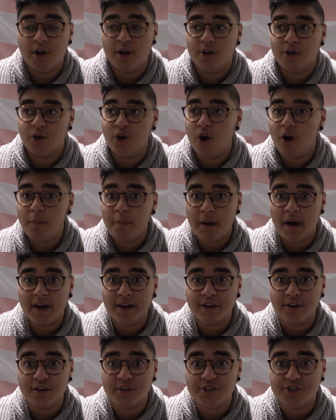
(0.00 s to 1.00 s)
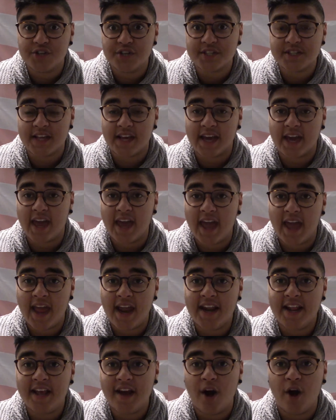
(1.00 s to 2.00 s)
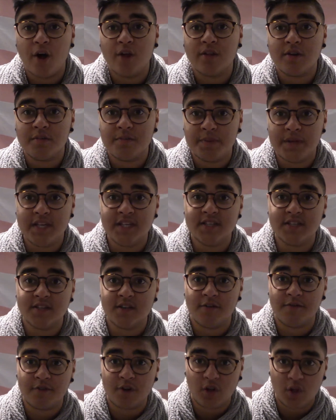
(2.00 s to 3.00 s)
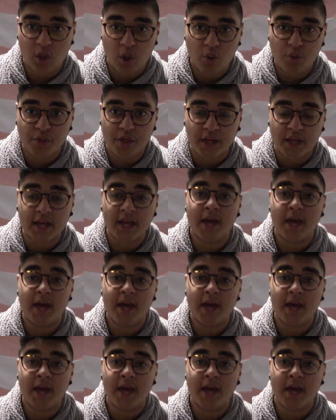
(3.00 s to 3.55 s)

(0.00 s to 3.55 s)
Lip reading: Your binder is just like any other piece of clothing.